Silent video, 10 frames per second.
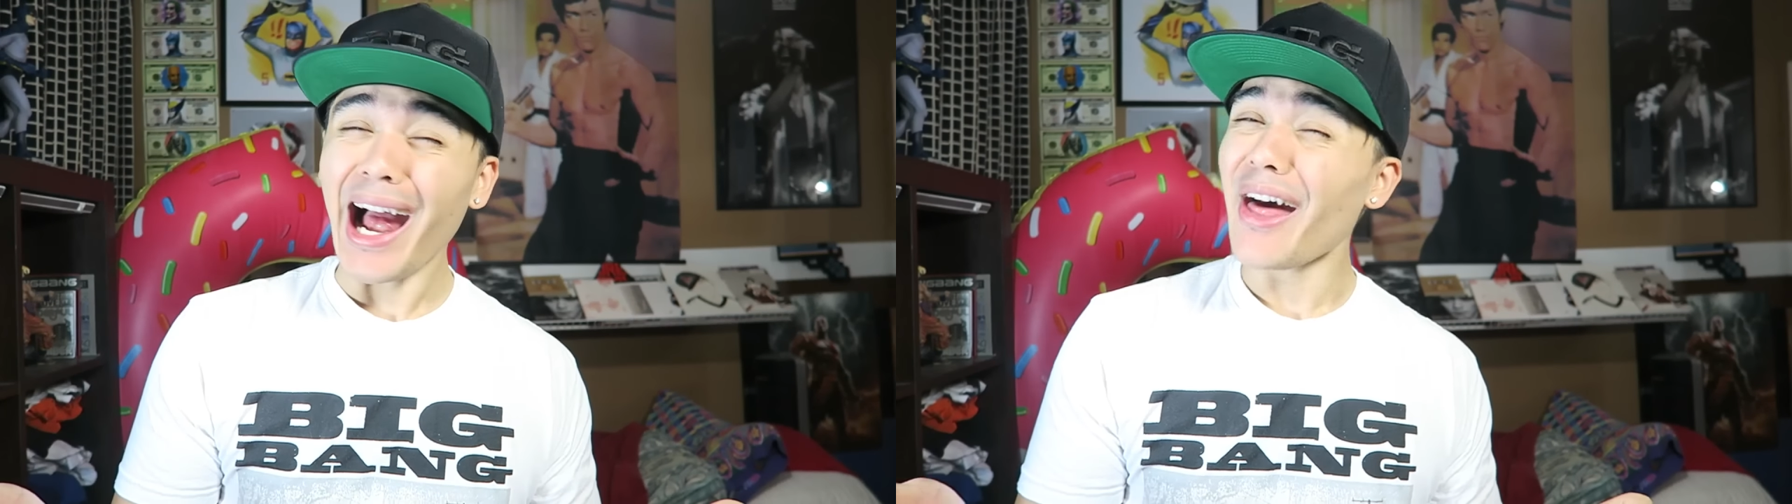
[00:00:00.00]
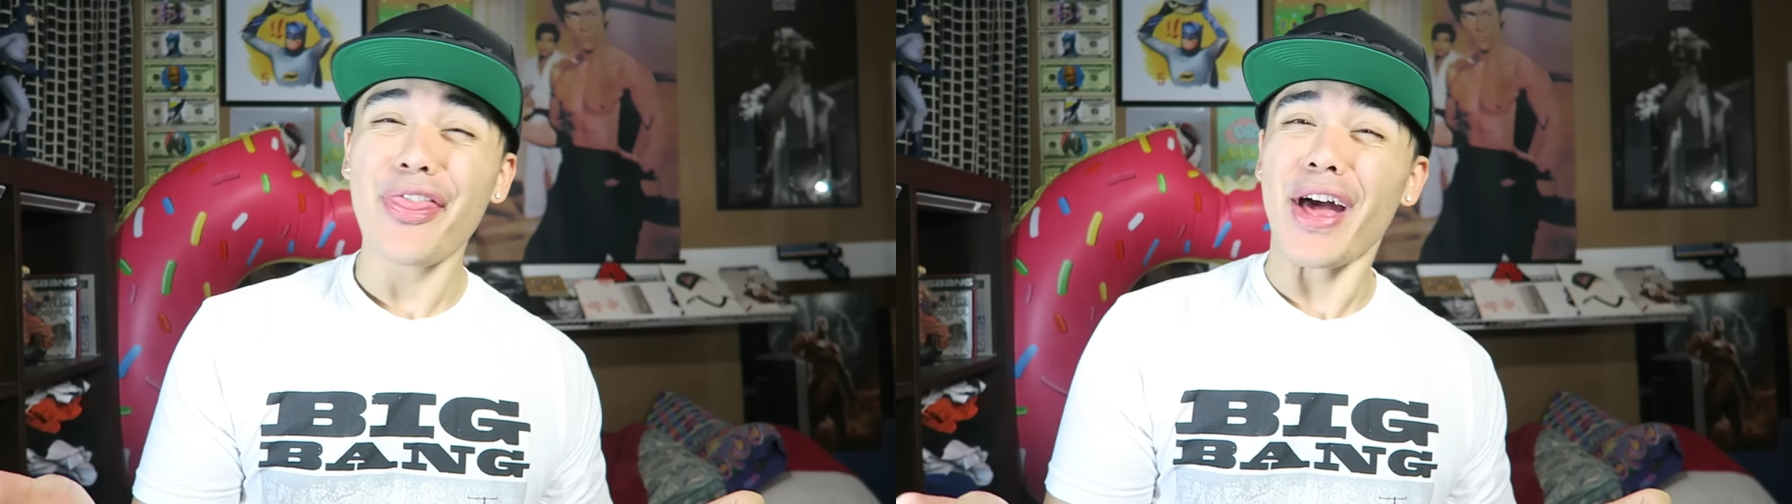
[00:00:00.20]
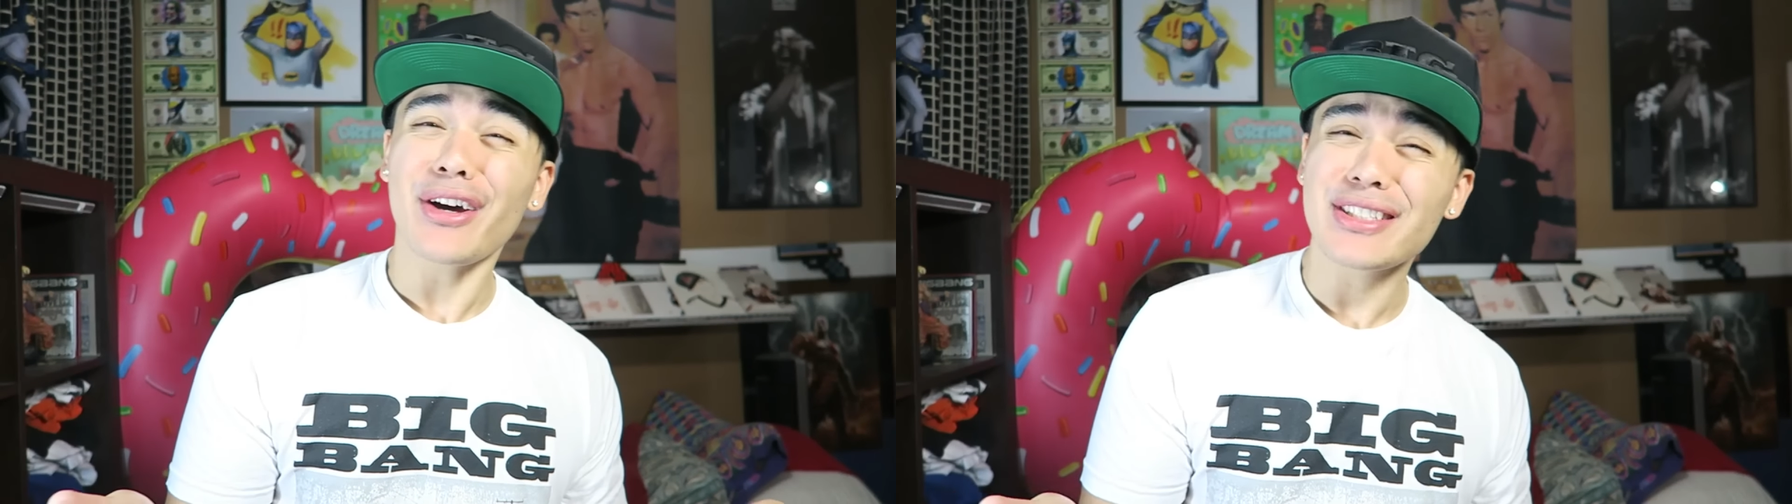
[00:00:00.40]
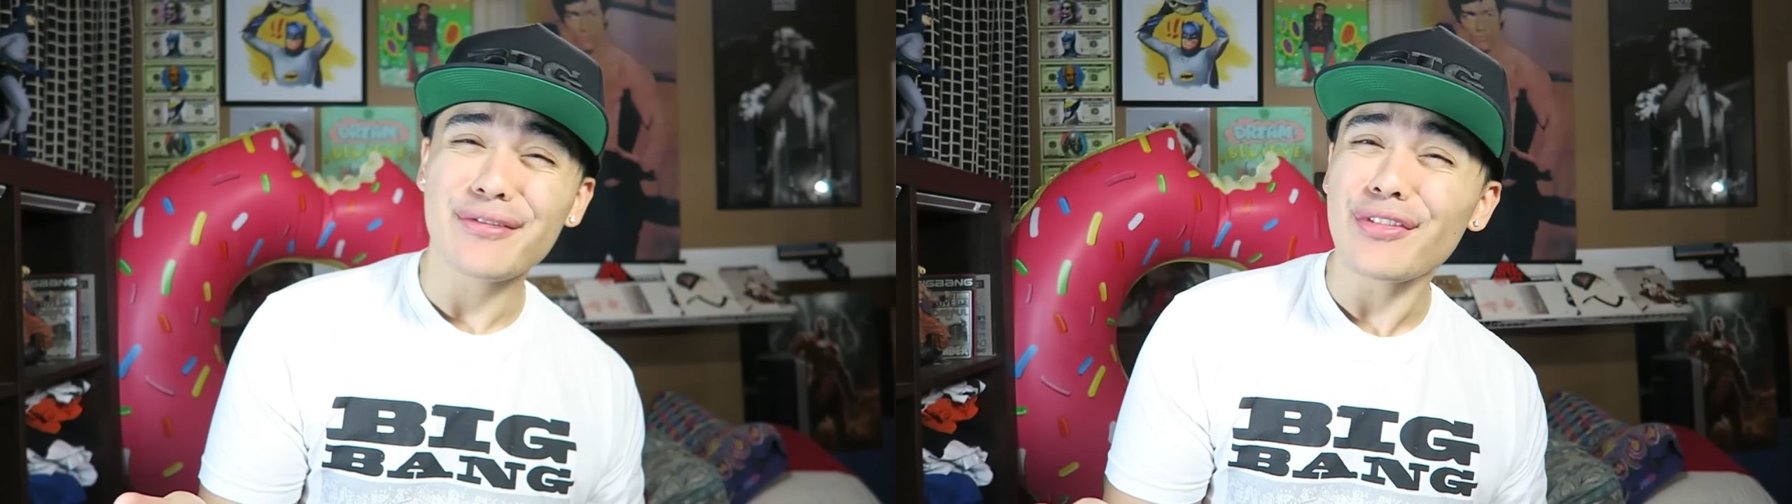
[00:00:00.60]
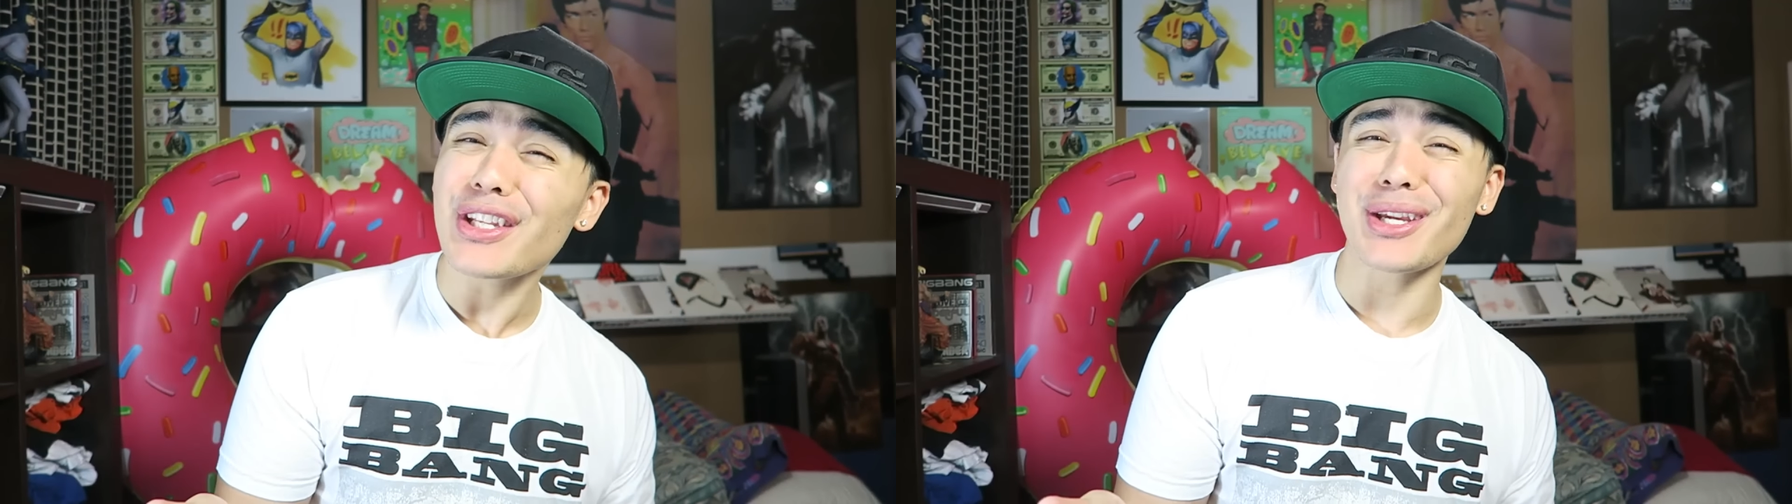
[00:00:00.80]

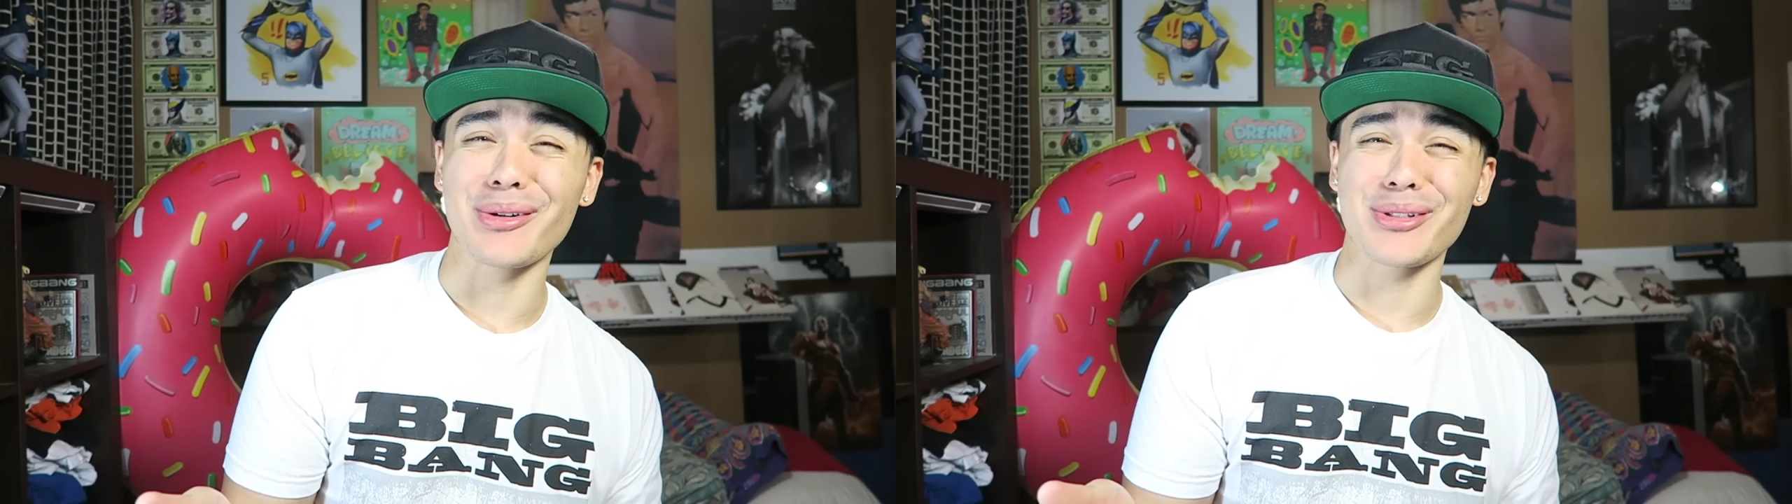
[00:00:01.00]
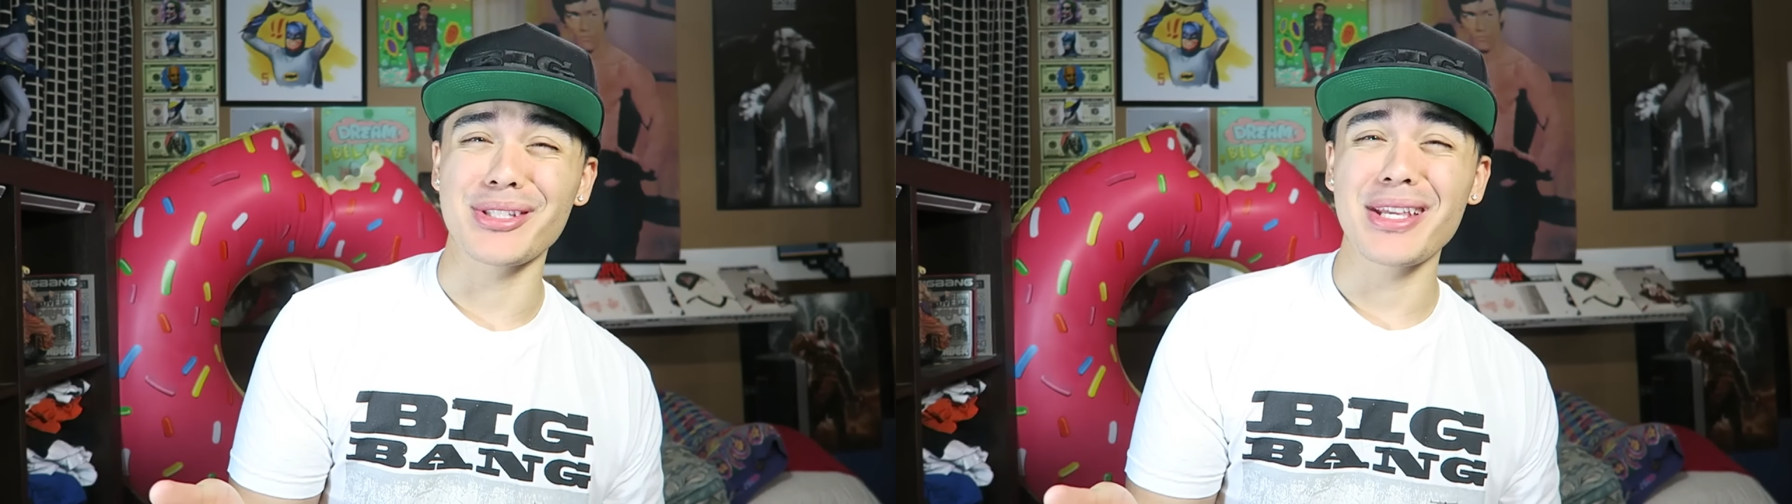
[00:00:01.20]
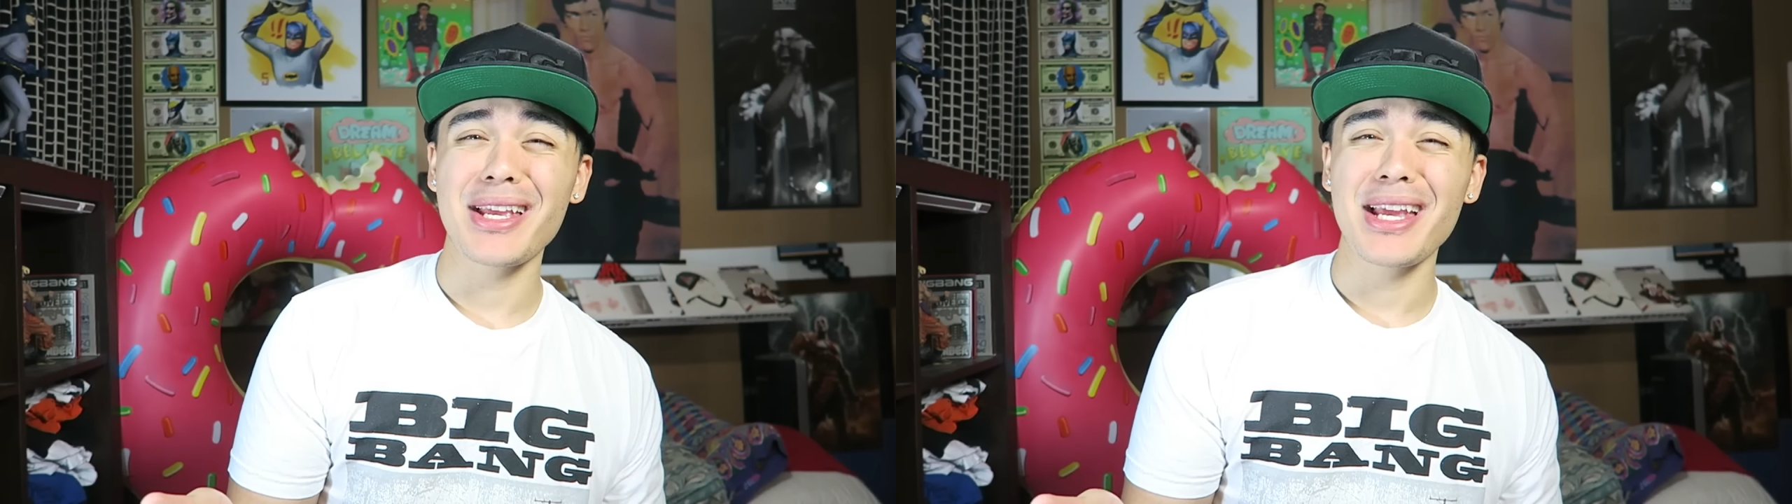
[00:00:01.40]
1,000 videos.